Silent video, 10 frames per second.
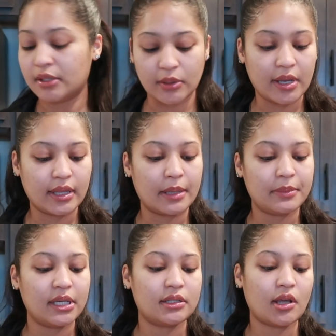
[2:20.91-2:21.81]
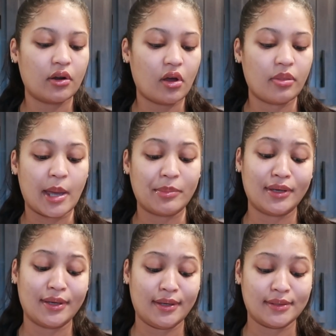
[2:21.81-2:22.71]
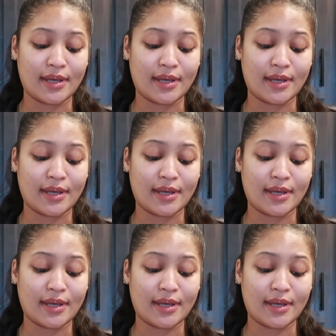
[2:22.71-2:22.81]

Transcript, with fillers: So yeah, let me get started on that because